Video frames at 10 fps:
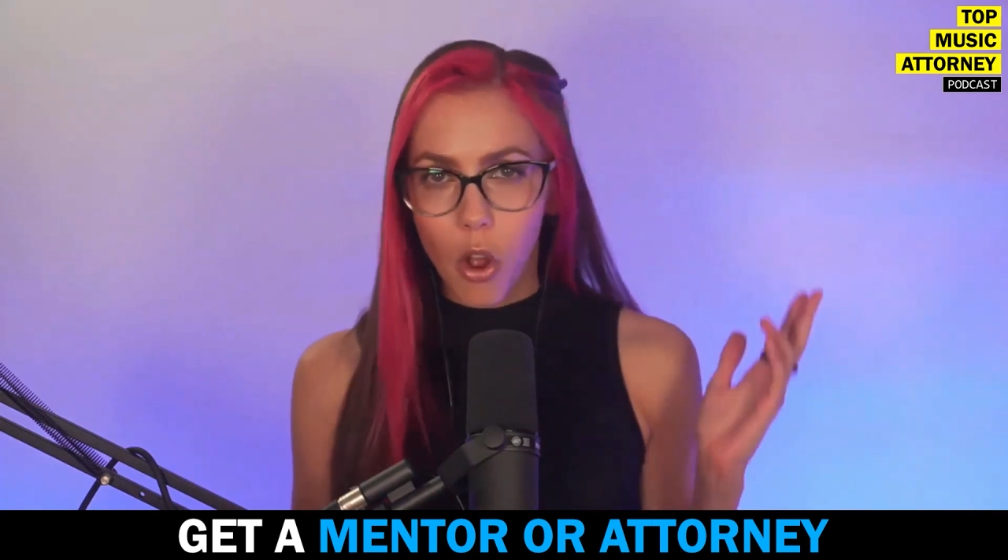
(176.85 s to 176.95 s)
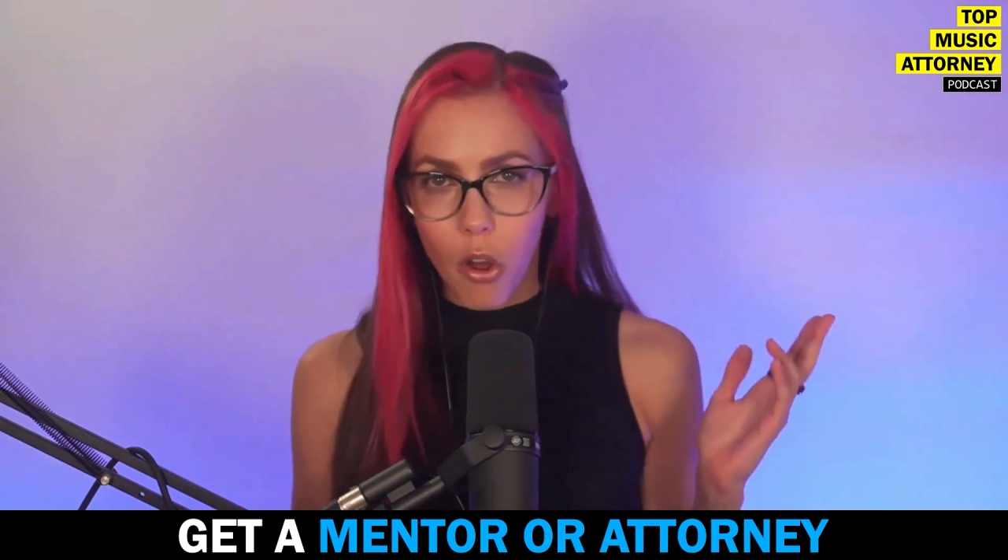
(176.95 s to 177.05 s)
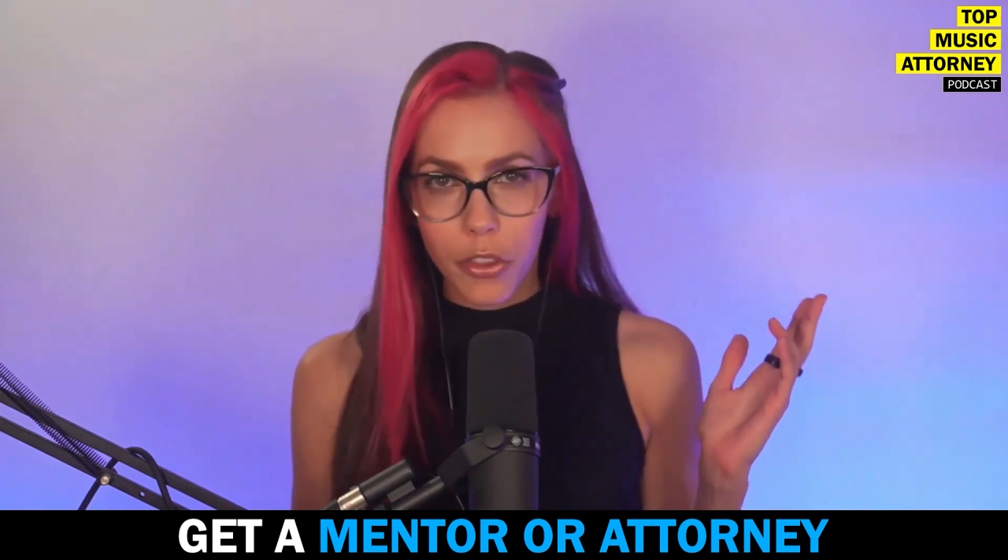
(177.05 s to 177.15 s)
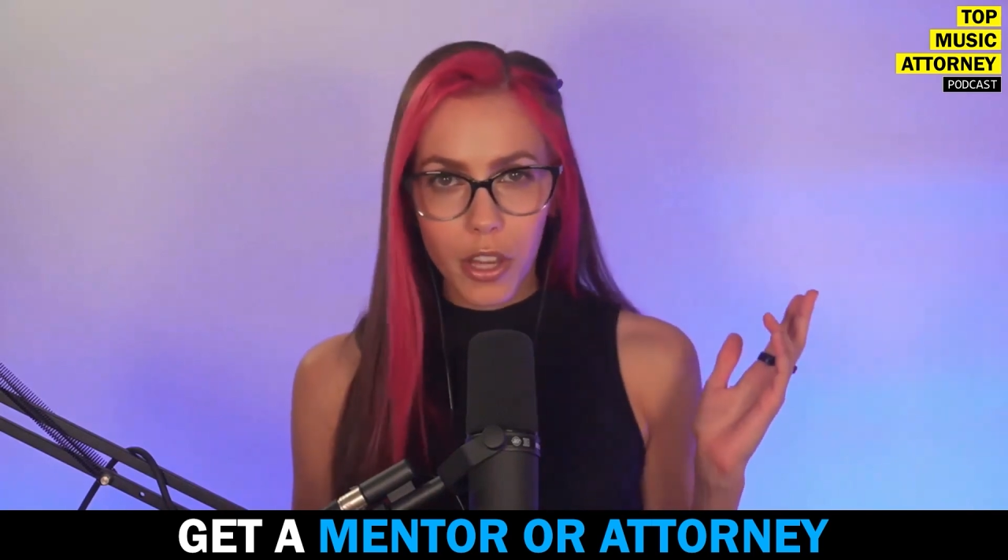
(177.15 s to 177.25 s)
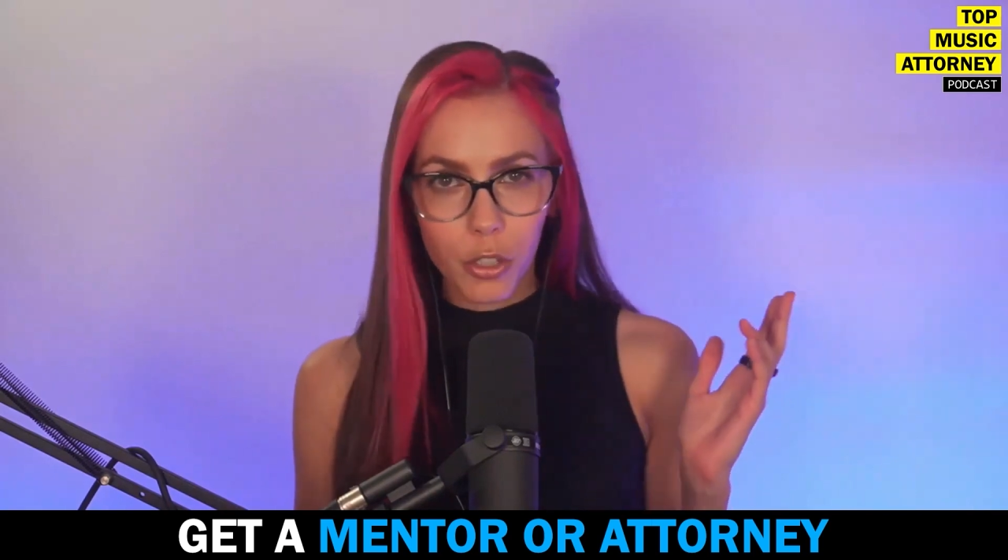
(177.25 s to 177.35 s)

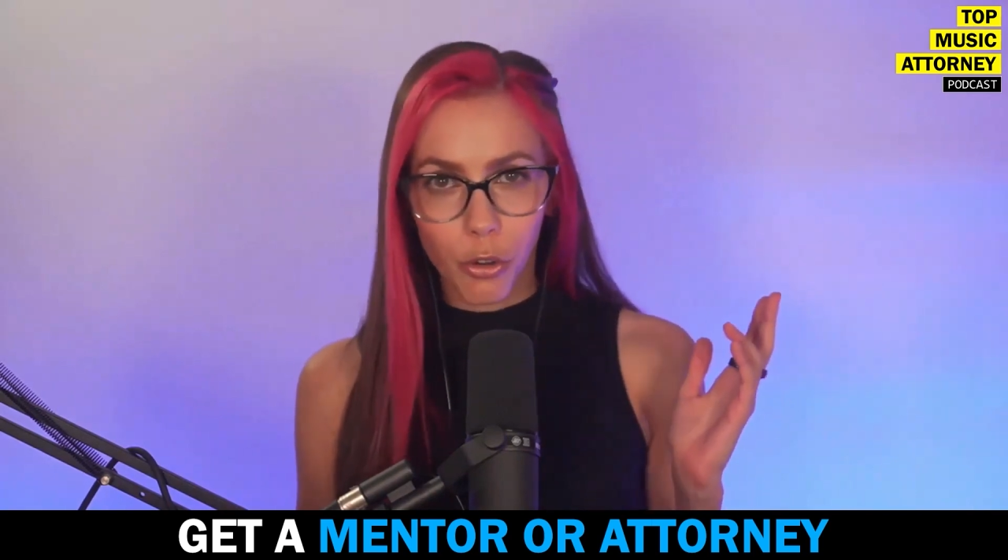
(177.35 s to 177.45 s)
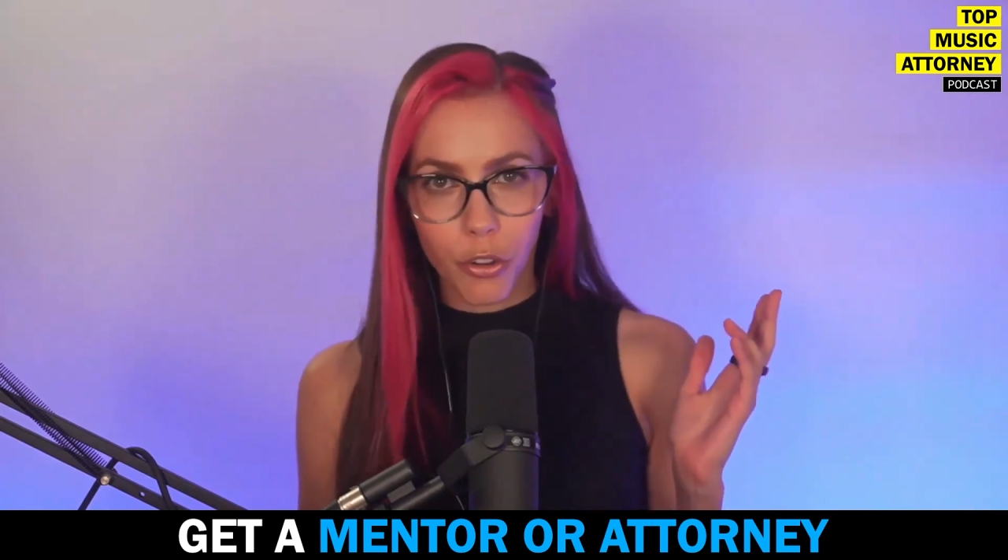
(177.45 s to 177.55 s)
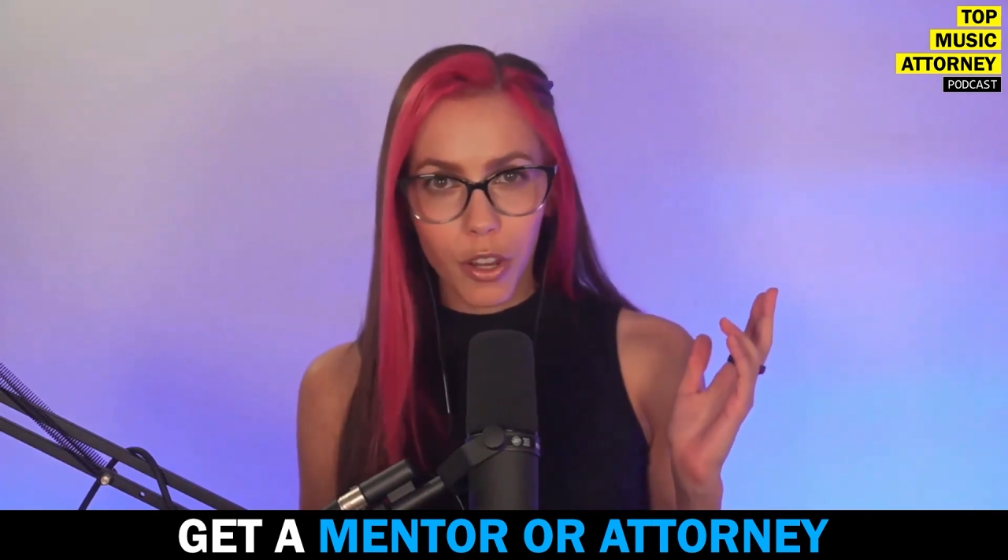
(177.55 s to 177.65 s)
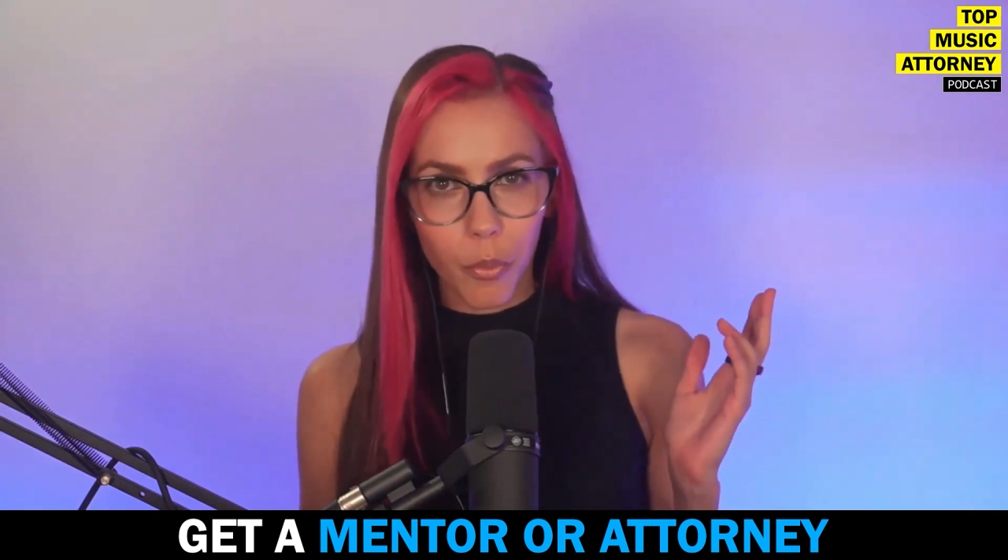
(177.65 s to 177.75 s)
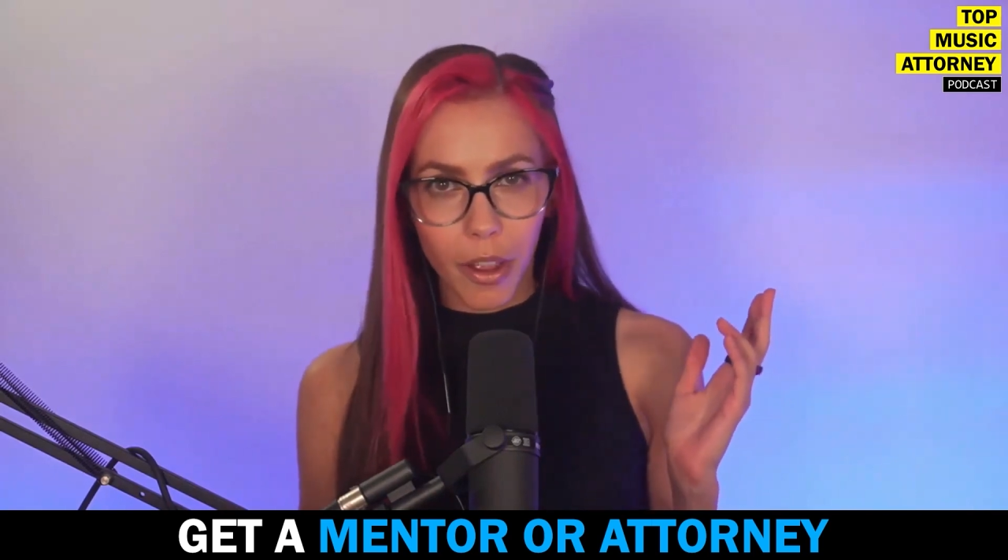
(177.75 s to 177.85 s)
call the
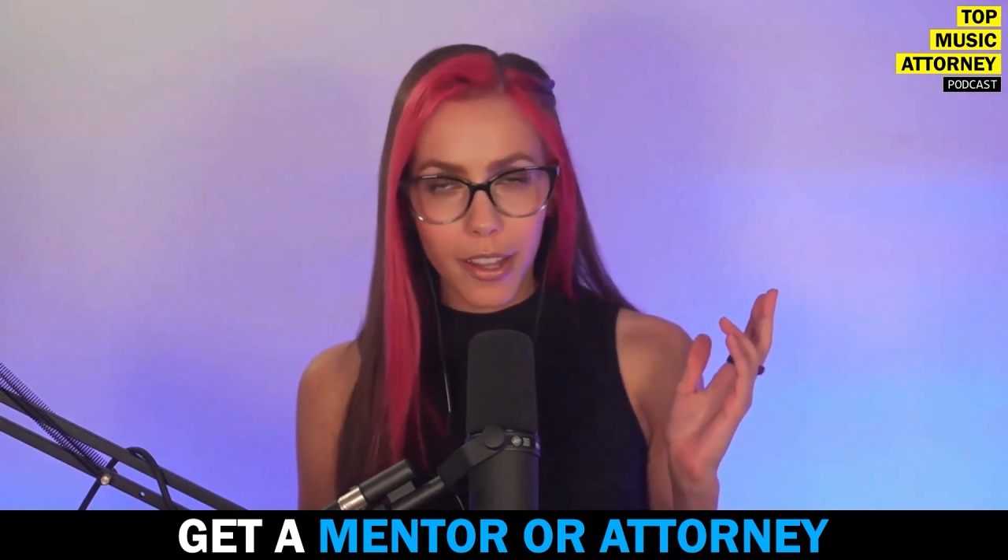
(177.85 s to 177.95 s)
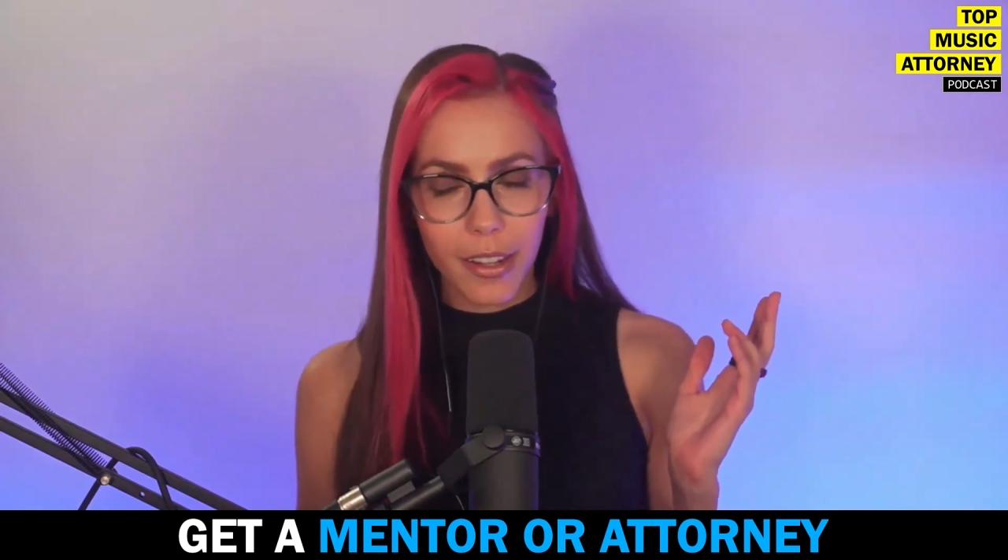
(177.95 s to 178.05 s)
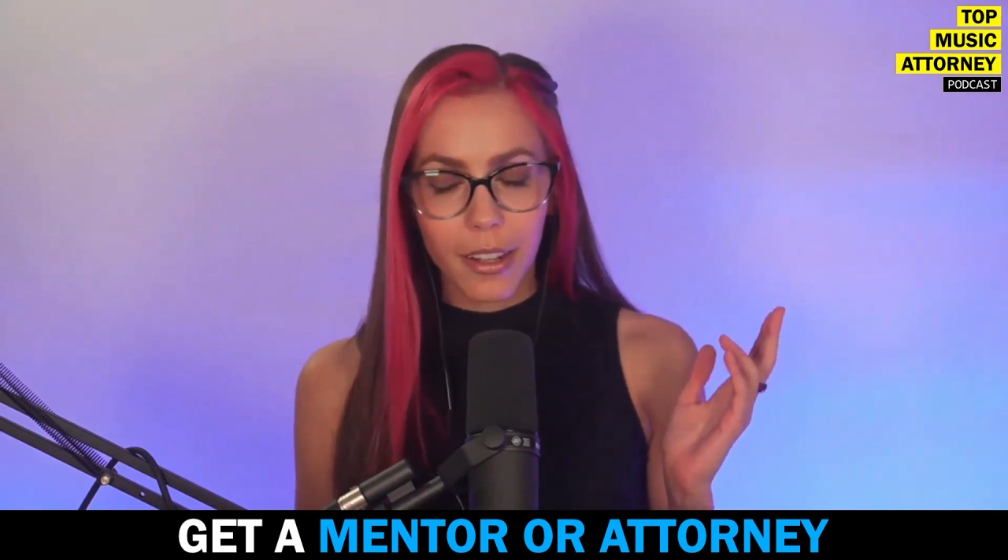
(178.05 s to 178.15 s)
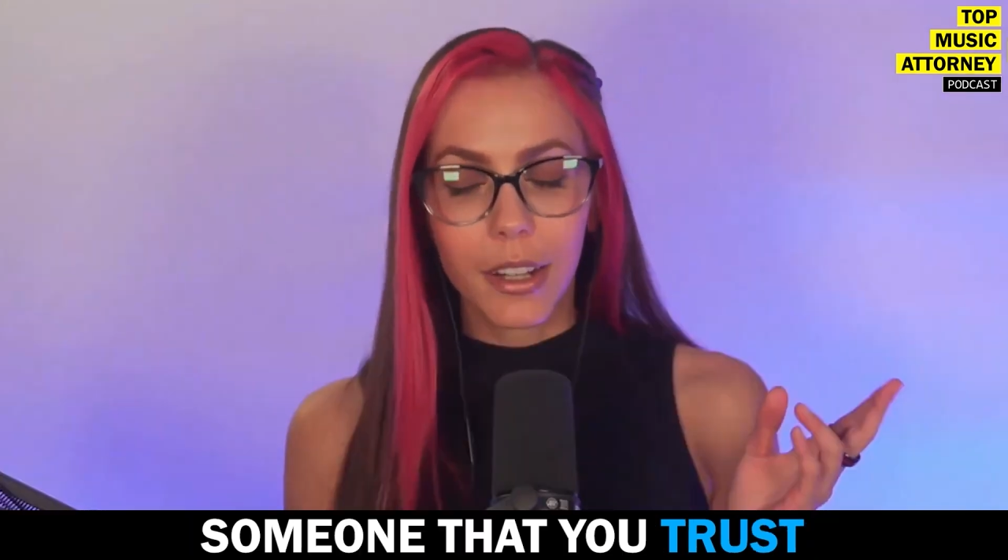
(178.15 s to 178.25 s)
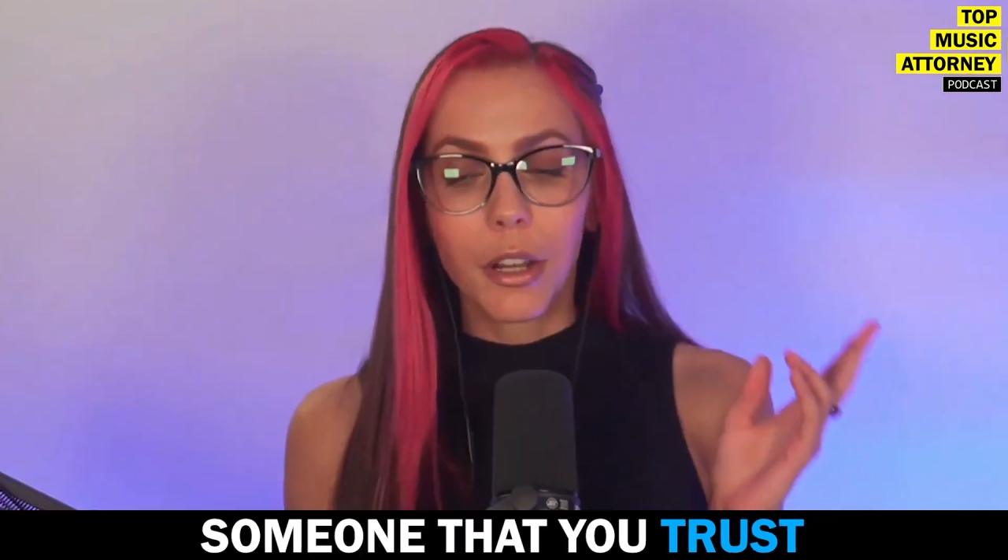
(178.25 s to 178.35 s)
attorney, right?